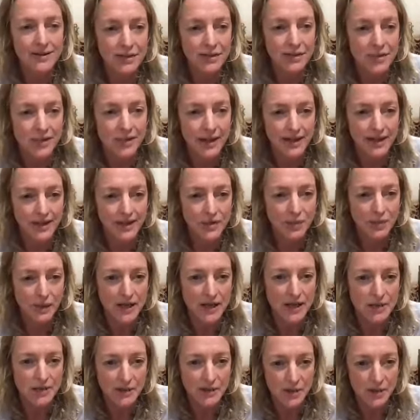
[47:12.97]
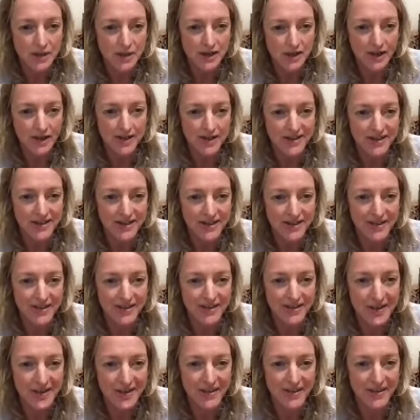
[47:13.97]
Forehead. Space between the eyebrows. Good
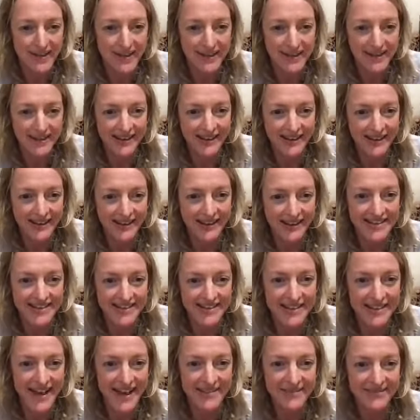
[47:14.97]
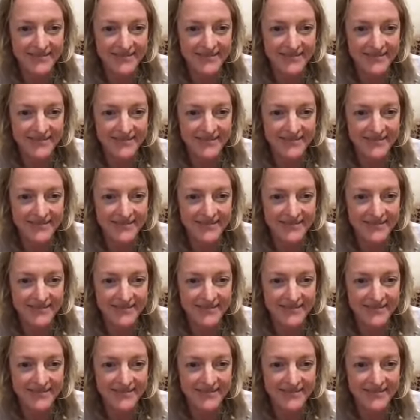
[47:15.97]
job there. That's it, Em.